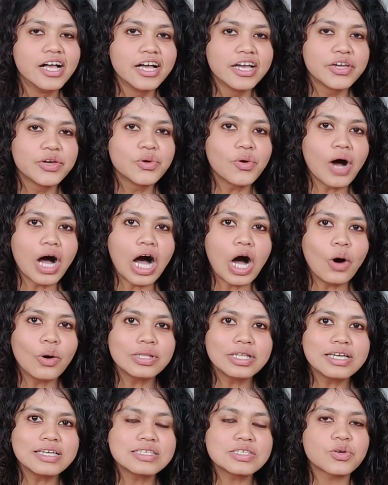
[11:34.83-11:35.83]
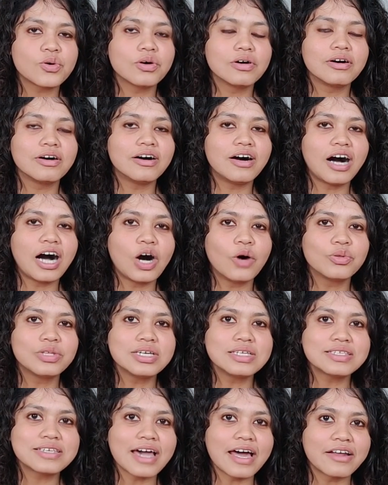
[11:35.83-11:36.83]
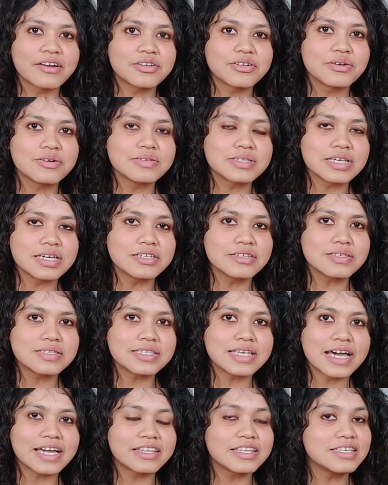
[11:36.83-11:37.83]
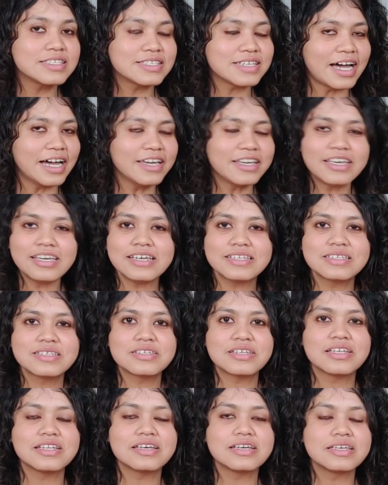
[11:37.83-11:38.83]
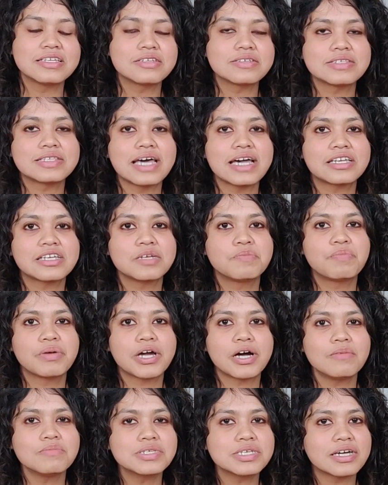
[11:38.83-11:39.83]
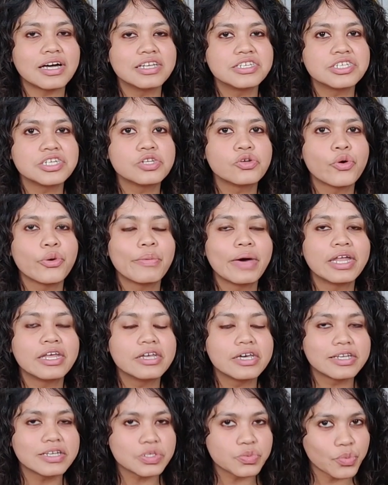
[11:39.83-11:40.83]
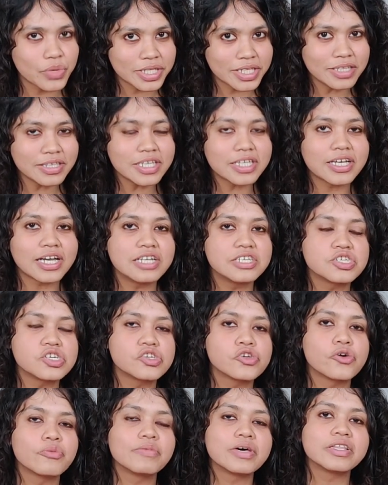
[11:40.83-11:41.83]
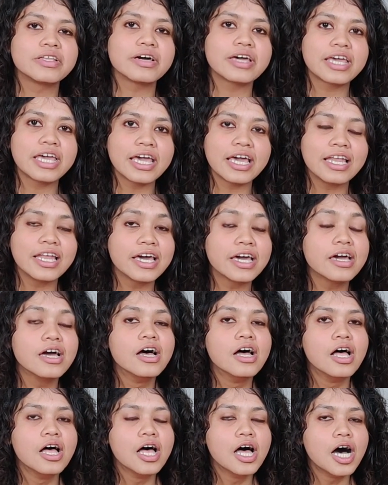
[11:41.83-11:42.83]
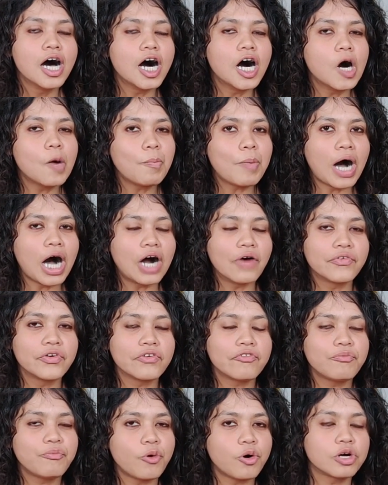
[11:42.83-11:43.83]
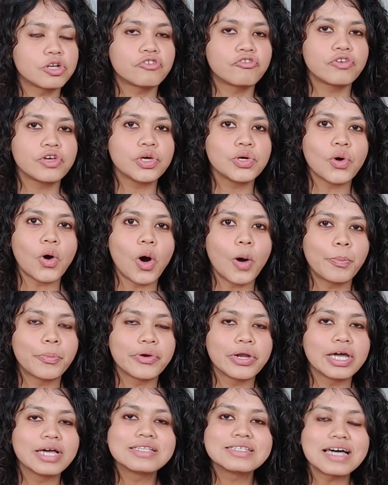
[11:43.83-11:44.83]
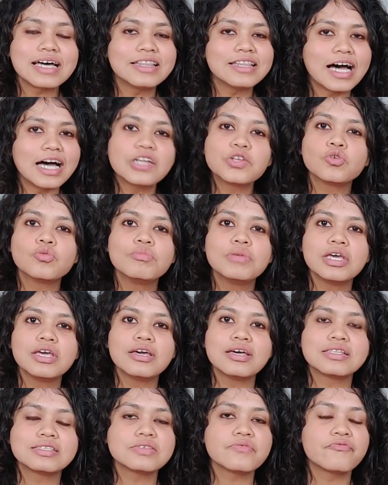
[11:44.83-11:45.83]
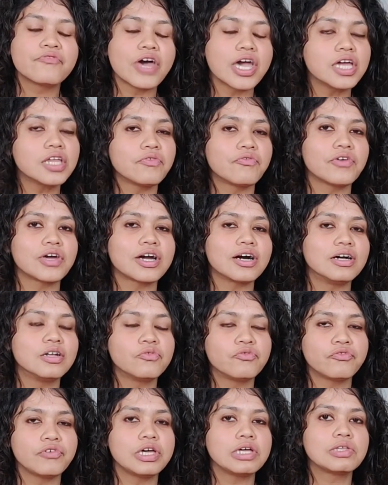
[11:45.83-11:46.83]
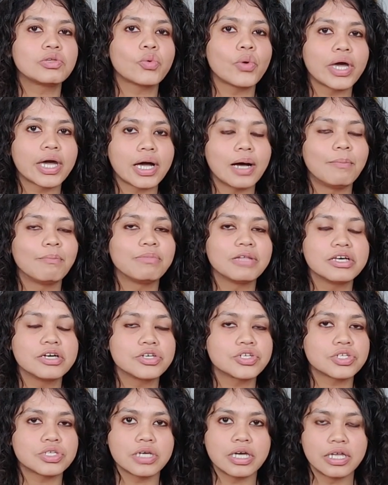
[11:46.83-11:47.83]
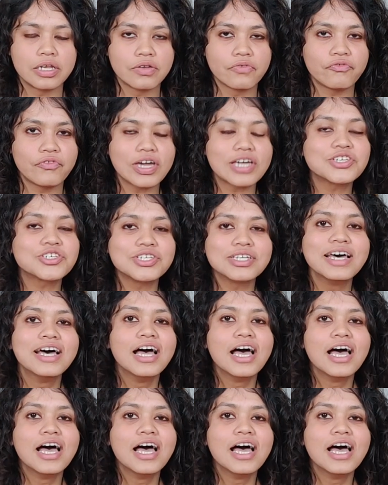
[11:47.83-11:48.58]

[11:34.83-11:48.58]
how these characters intersect, these psyches intersect. It becomes a continuum, and it is within that continuum that the healing power of pottery operates. And that, to me, it's a very difficult feat to accomplish in fiction,